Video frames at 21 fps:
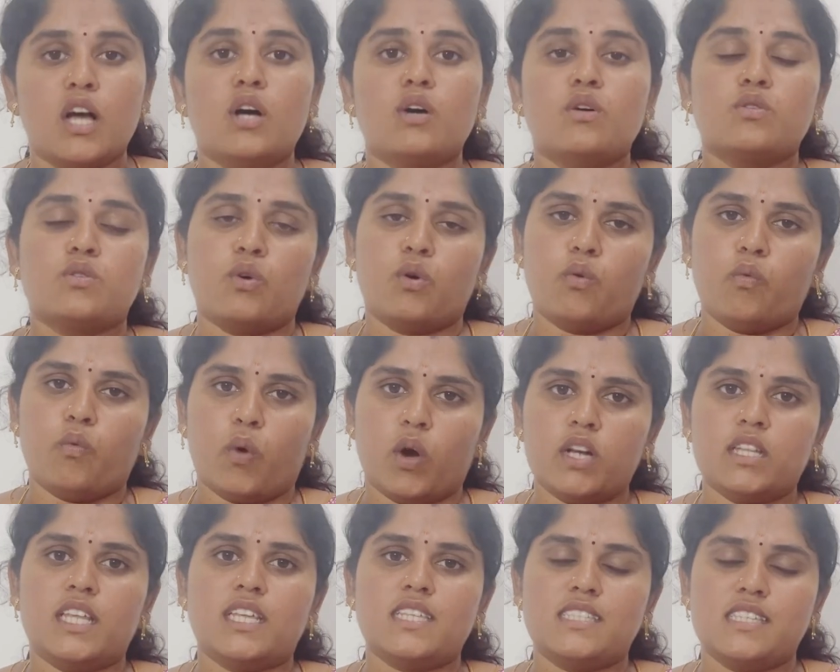So
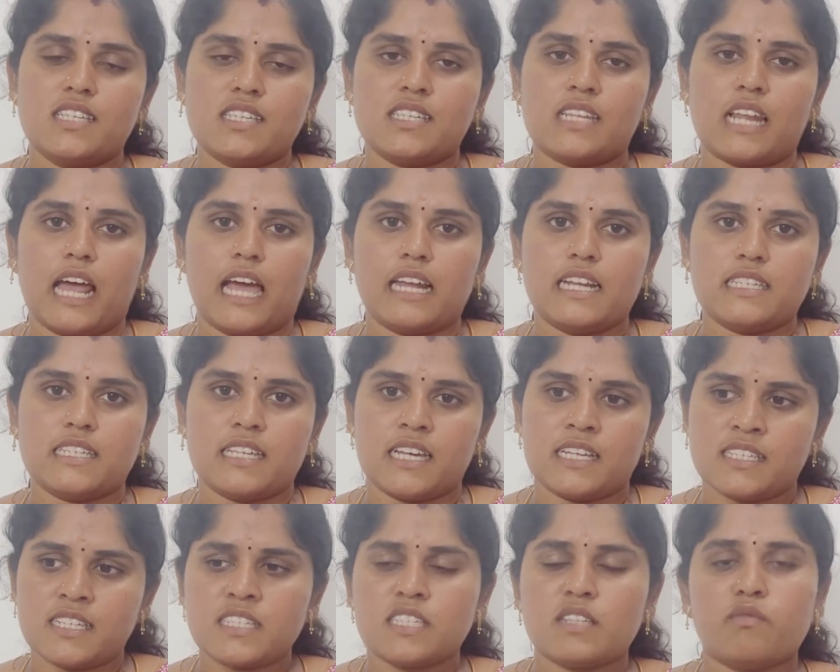what this line
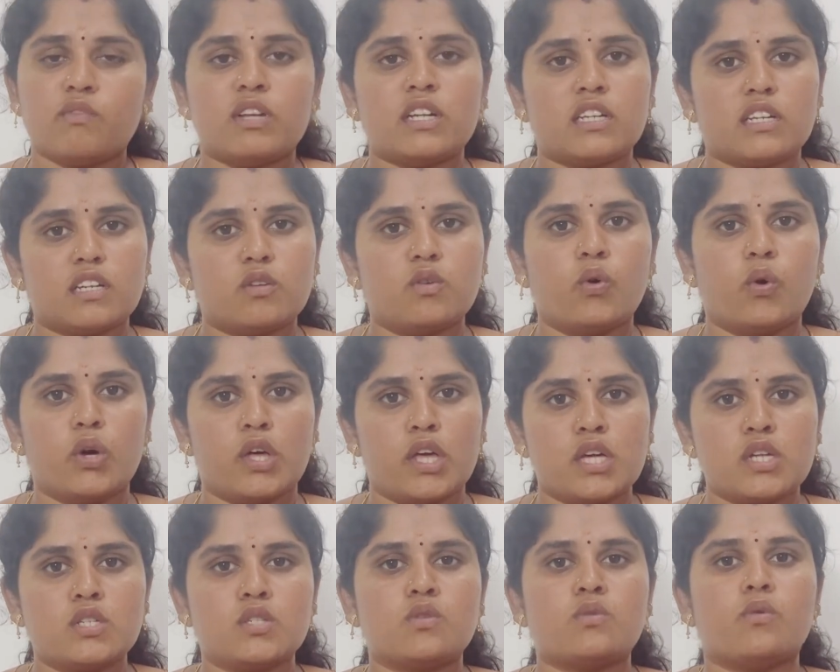says is we
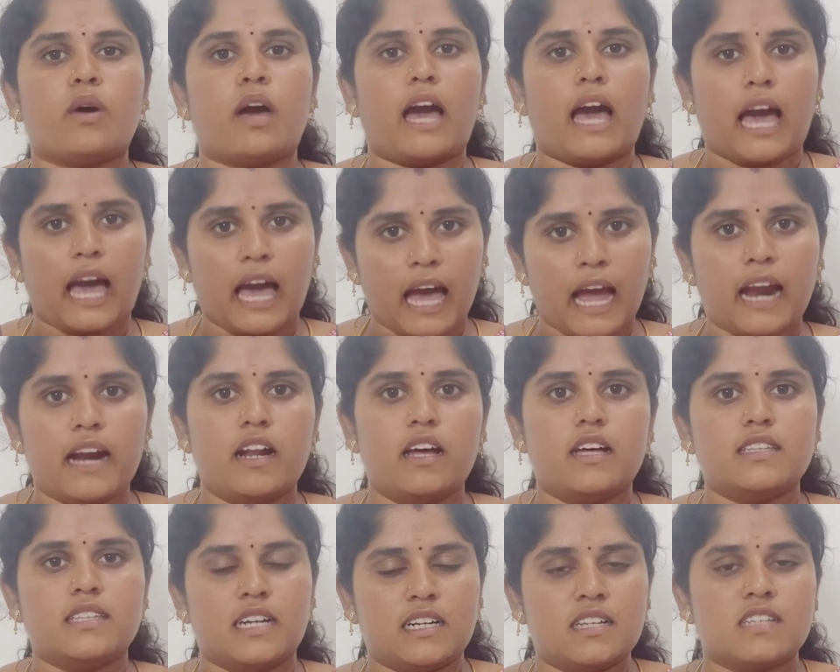going to
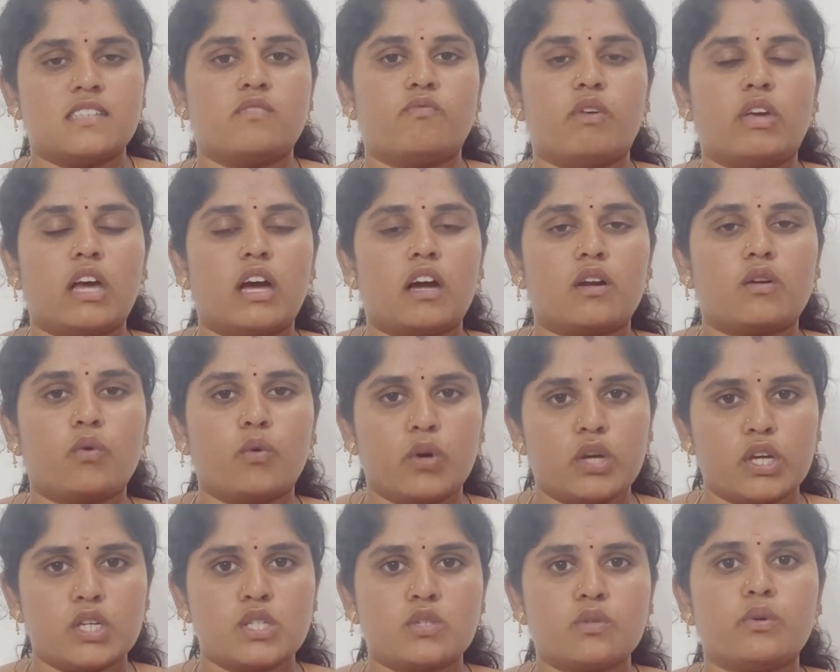add, that is we are
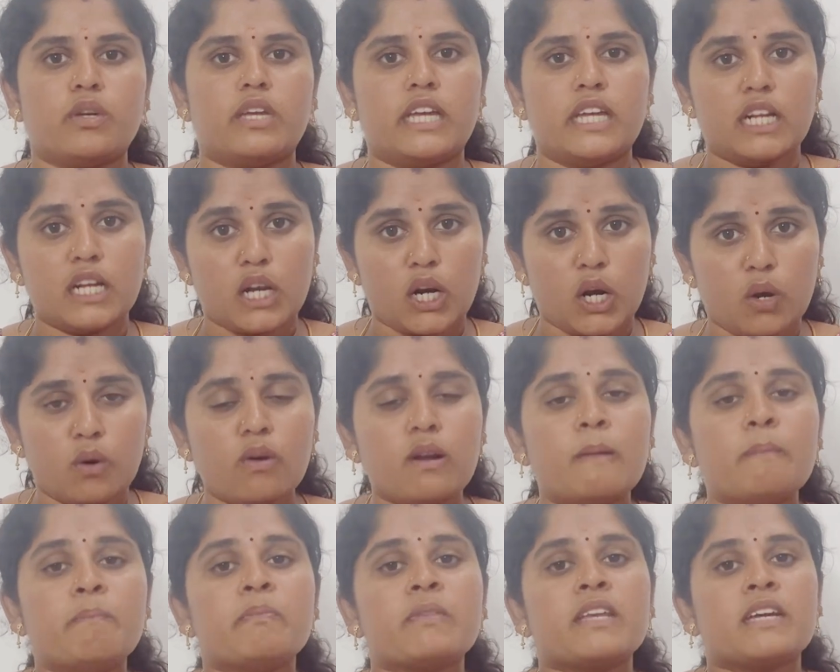going to include
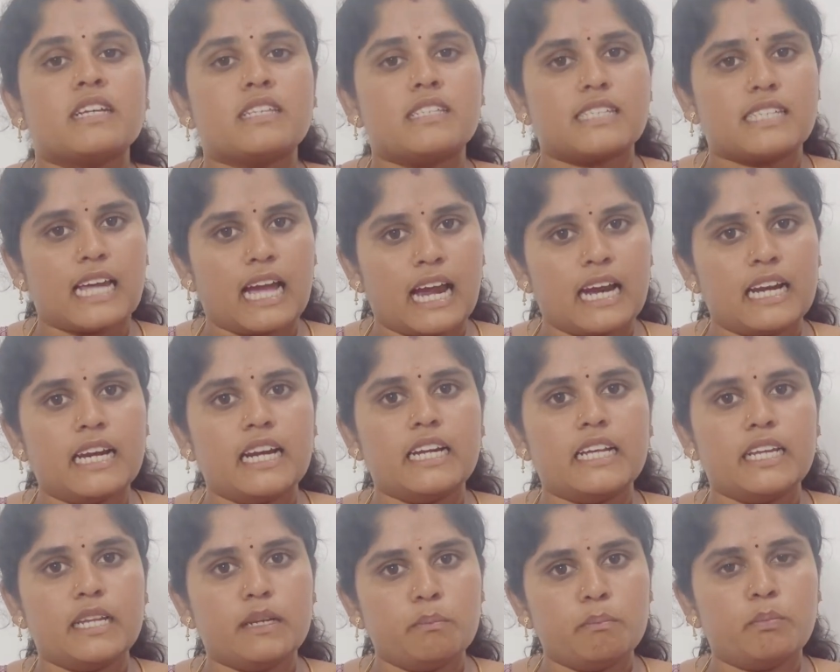standard
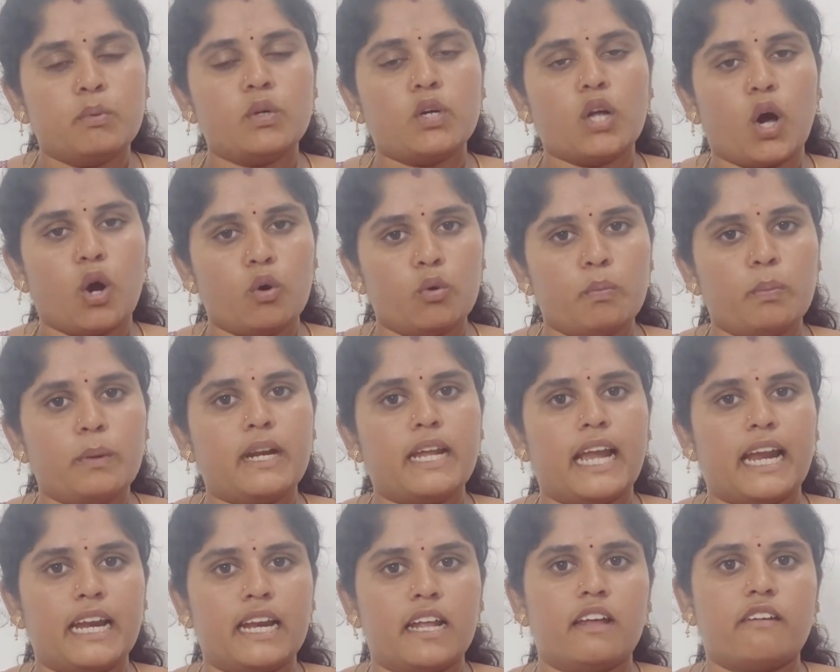input output
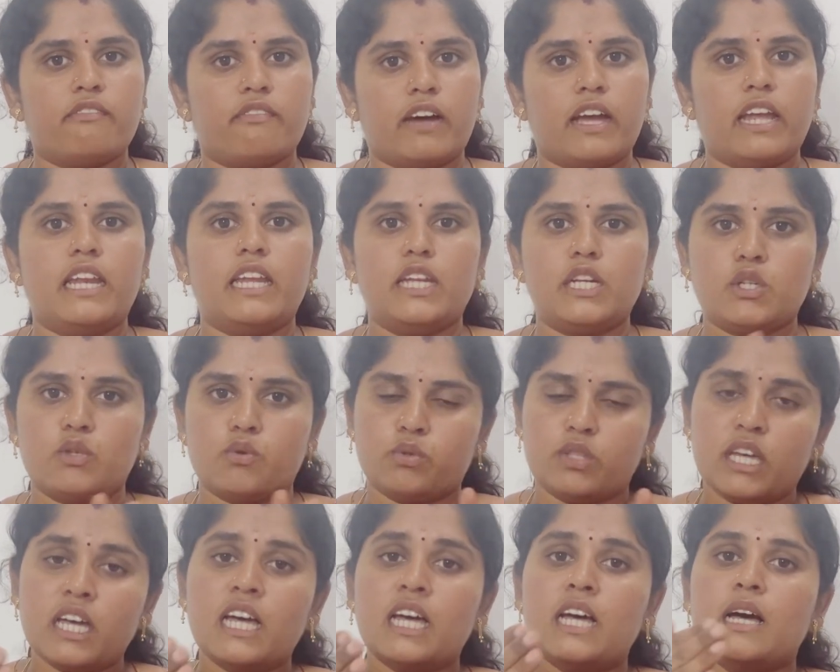header file into
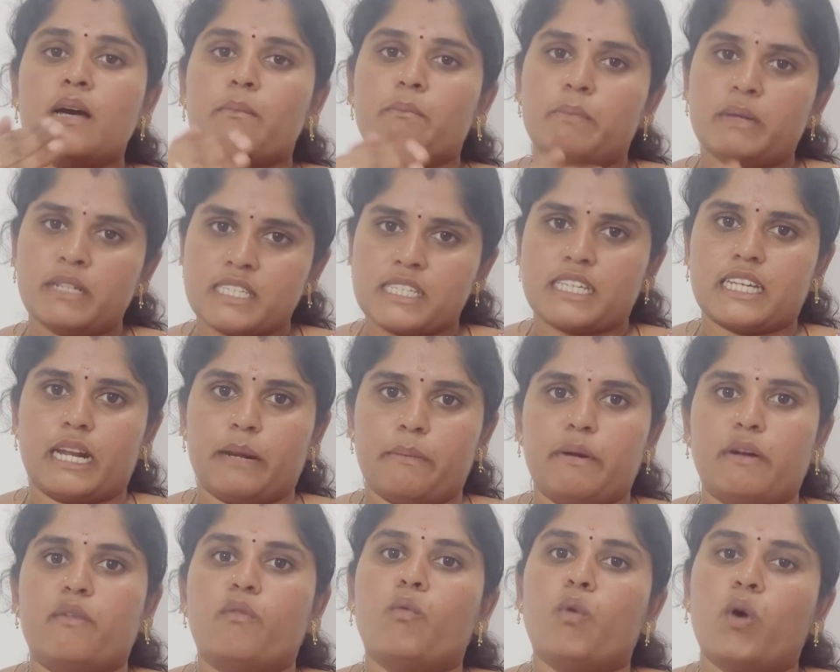the prescribed
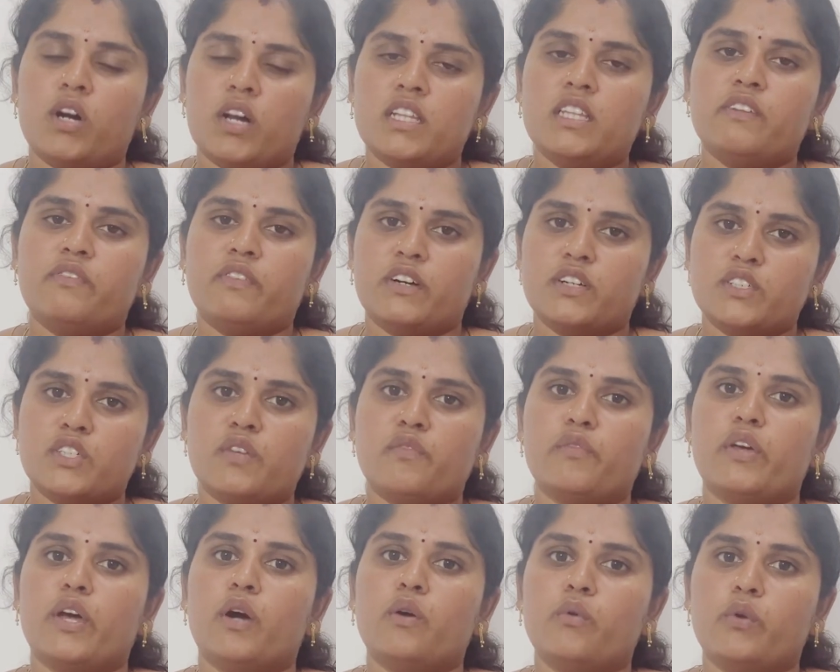one. What are the function
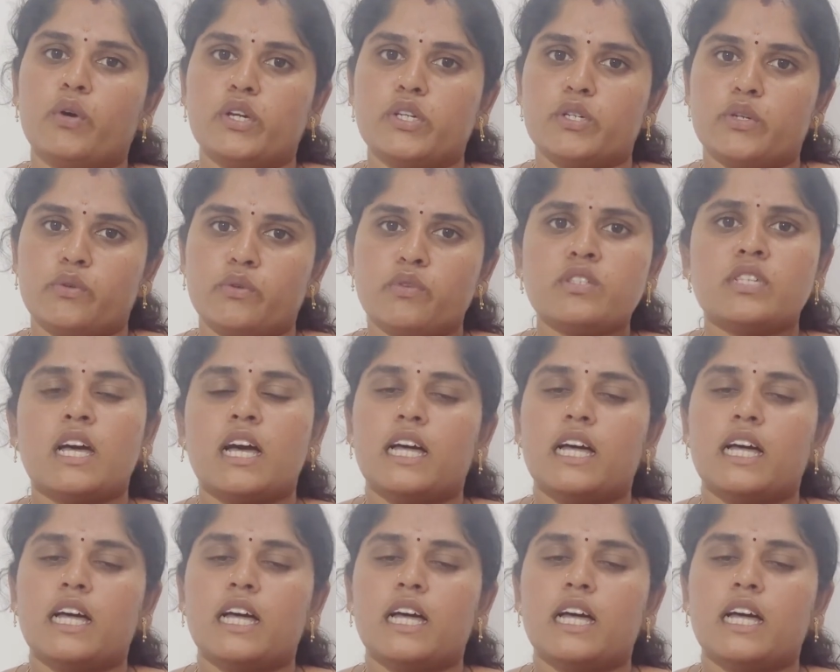we are going to use?